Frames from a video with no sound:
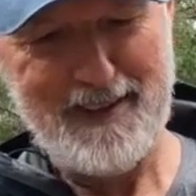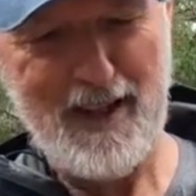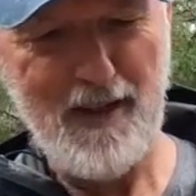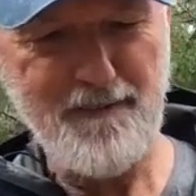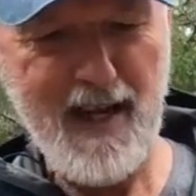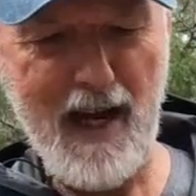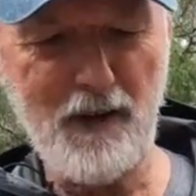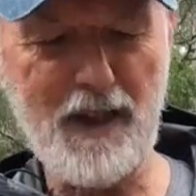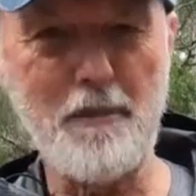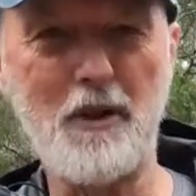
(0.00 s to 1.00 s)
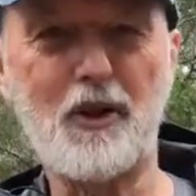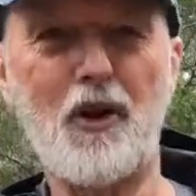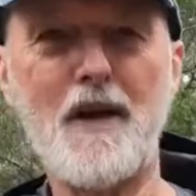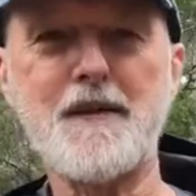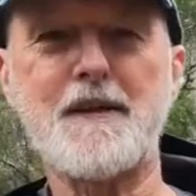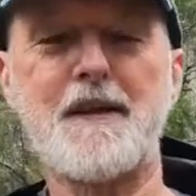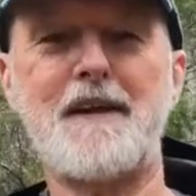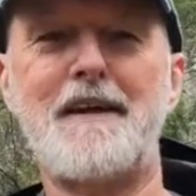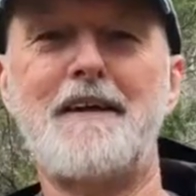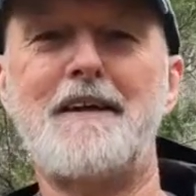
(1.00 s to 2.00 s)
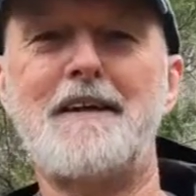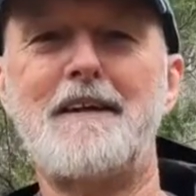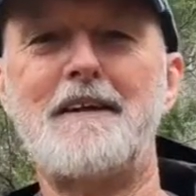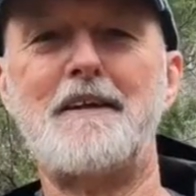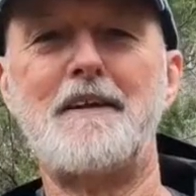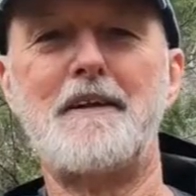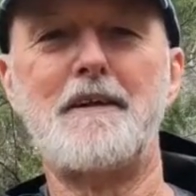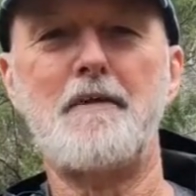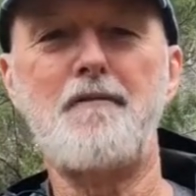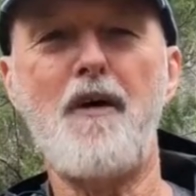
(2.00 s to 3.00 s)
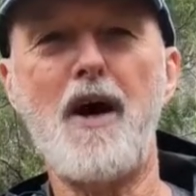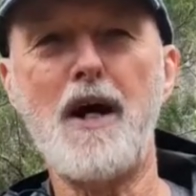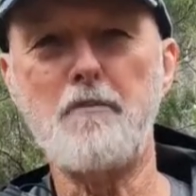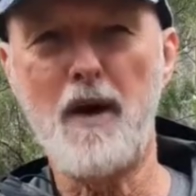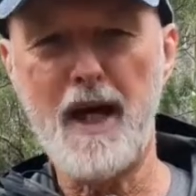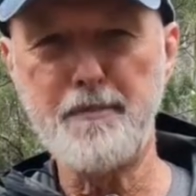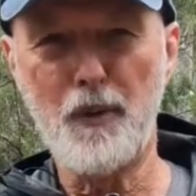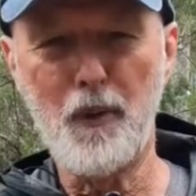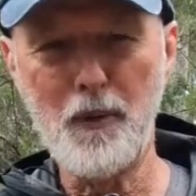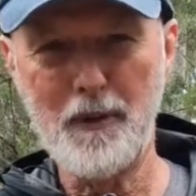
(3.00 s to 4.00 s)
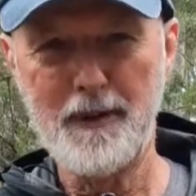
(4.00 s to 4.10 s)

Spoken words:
I've now come across the fire maple